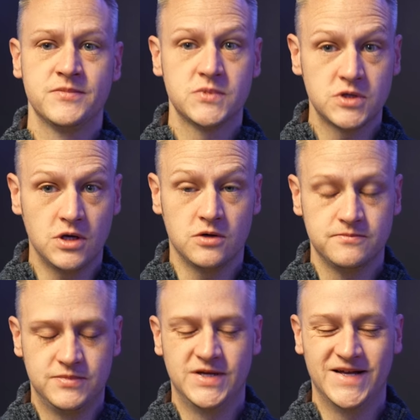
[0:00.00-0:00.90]
So
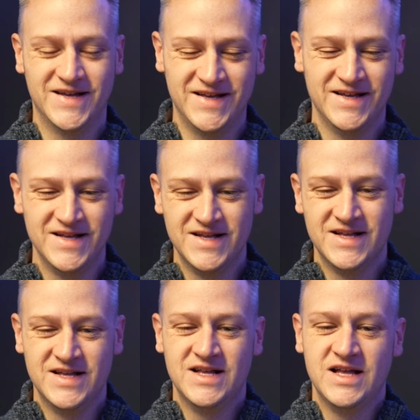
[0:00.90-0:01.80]

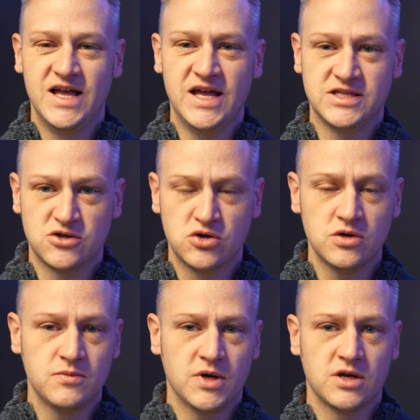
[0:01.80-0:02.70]
it's a
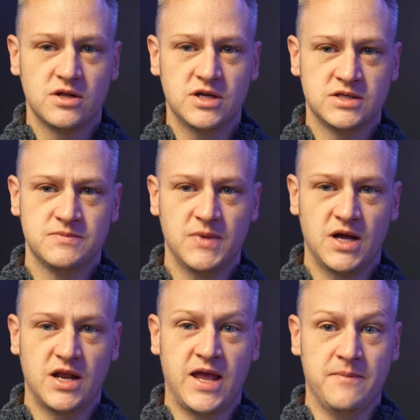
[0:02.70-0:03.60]
good model. It's
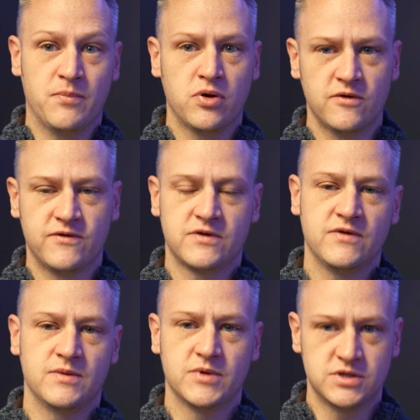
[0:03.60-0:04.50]
not a perfect
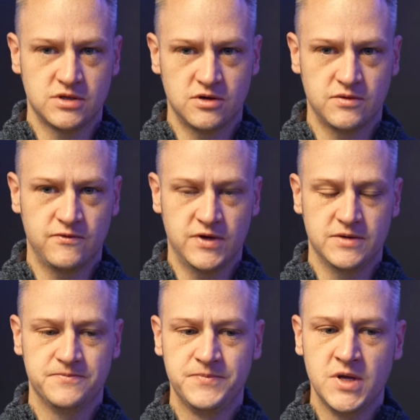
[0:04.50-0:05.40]
fit, but it's a good fit.
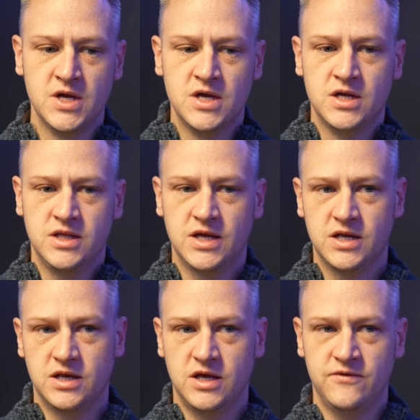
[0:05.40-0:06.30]
And
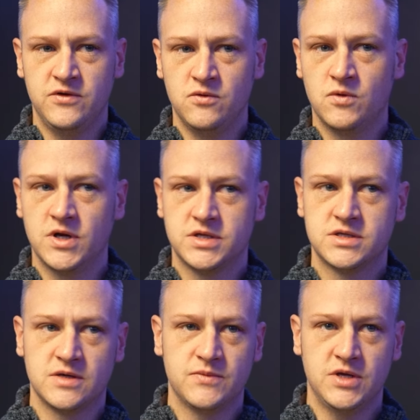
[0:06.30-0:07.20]
then if you want
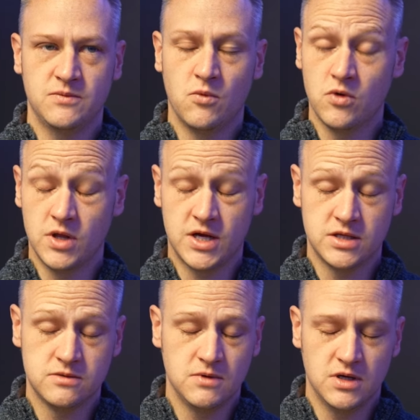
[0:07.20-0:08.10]
something more like a,
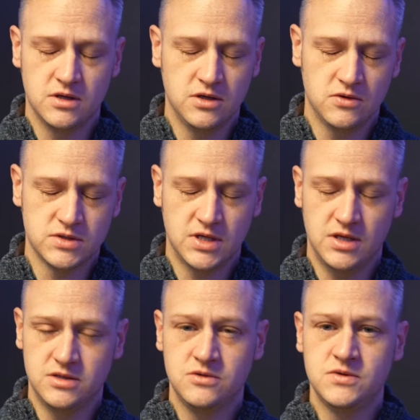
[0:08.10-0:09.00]
uh, you know, say
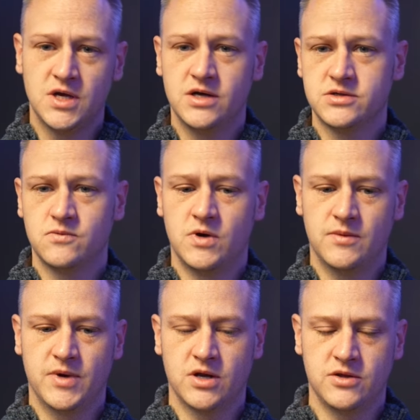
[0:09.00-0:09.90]
a two thousand watt
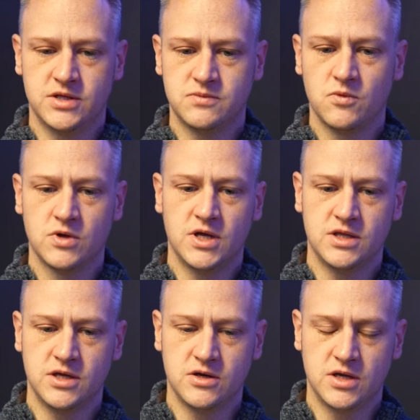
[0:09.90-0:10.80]
model, that's more
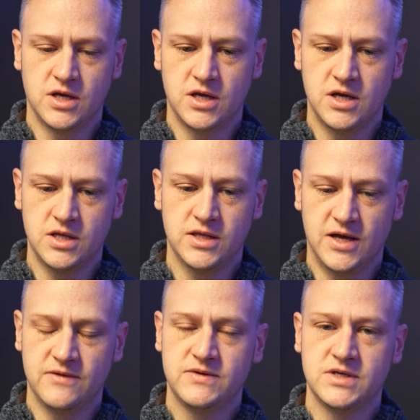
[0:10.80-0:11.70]
likely going to hit
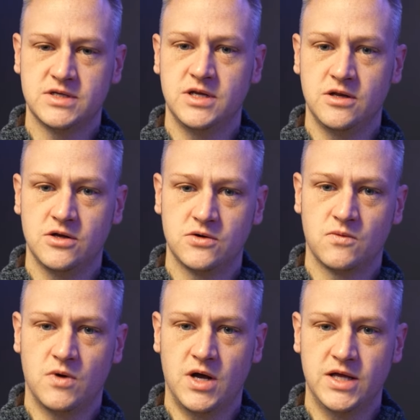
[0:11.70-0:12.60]
that sixteen hundred
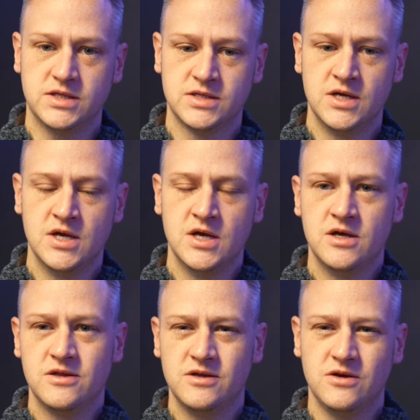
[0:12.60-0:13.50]
watts.
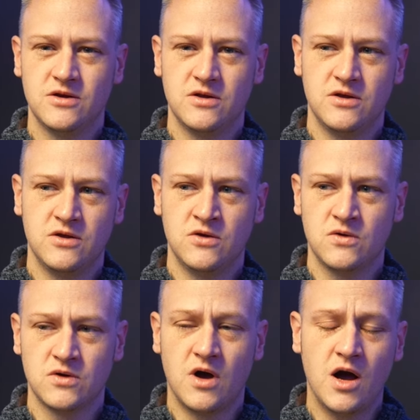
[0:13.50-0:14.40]
Then your,
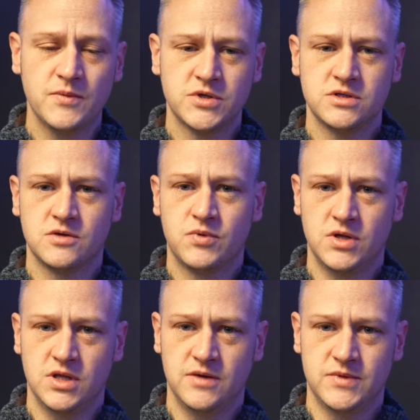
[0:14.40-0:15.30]
your options are pretty
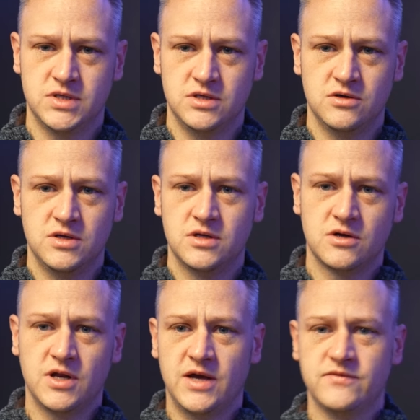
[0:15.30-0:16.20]
limited. You're either
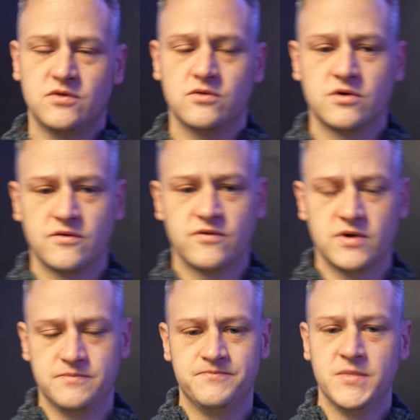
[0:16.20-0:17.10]
going to have to order
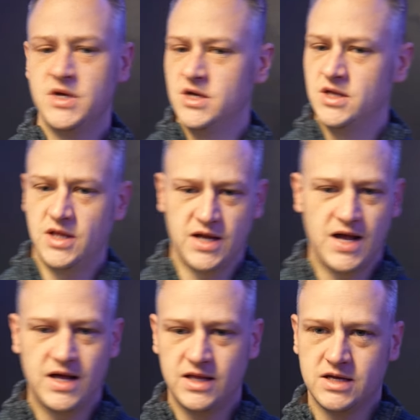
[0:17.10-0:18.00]
from like
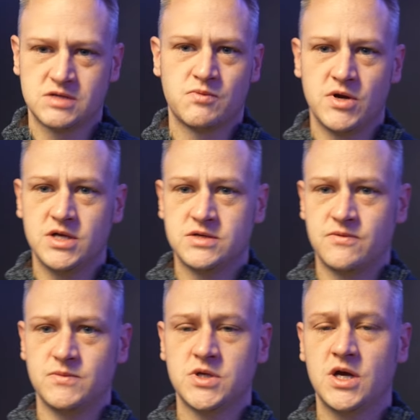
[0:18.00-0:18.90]
AliExpress
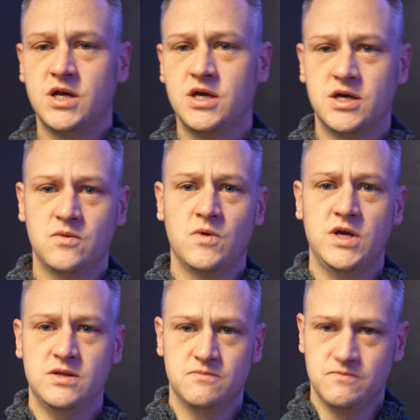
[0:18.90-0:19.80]
from China and
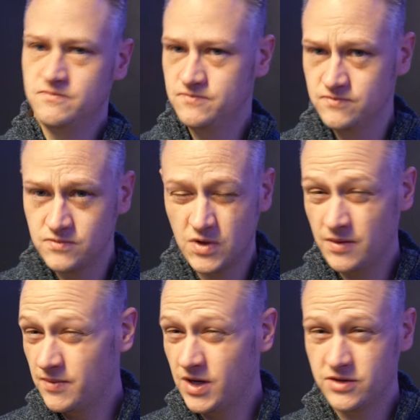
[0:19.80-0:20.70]
wait a
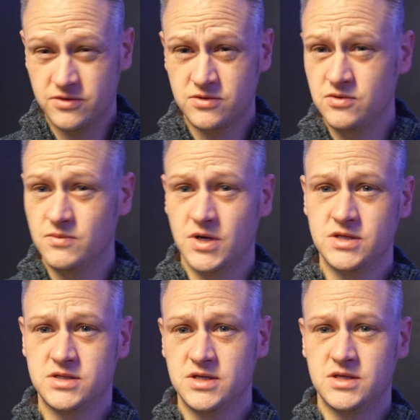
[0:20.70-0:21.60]
month, two
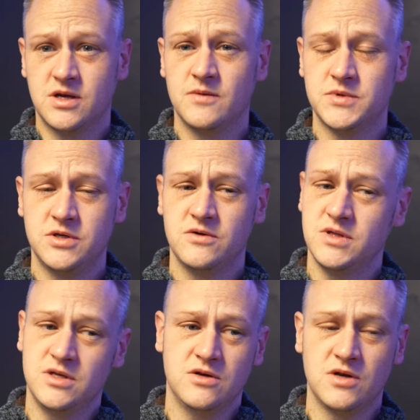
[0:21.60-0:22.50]
months as it comes to you, and
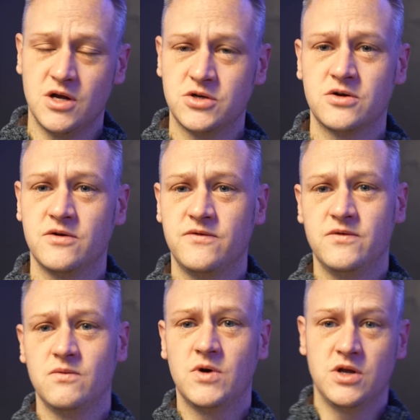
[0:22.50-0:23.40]
then you're not sure if,
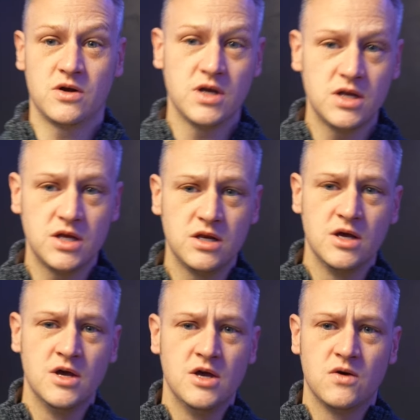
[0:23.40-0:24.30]
what you're getting,
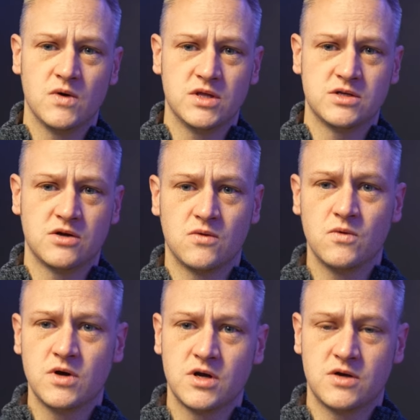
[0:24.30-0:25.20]
whether it's going to
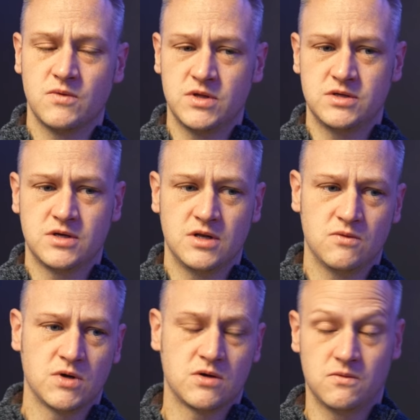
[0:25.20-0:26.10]
work, whether it's going to
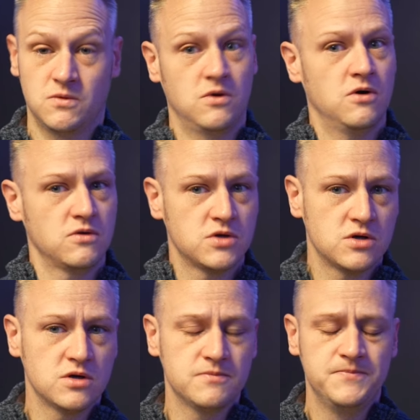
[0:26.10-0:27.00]
work long
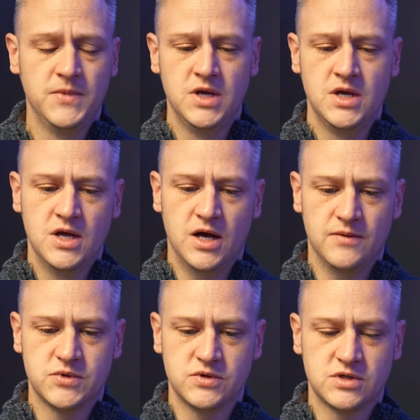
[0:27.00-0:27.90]
term.
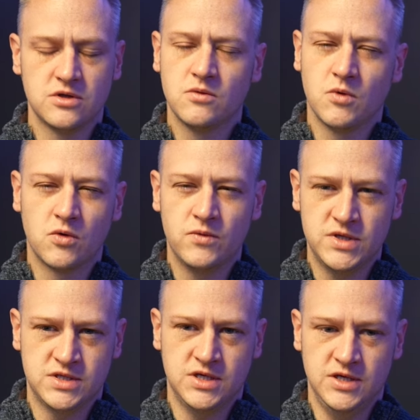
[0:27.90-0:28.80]
Um, so it's a little more
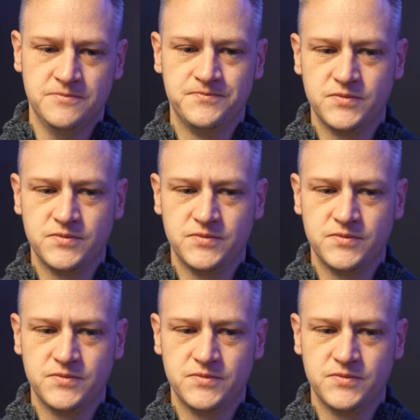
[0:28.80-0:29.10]
risky.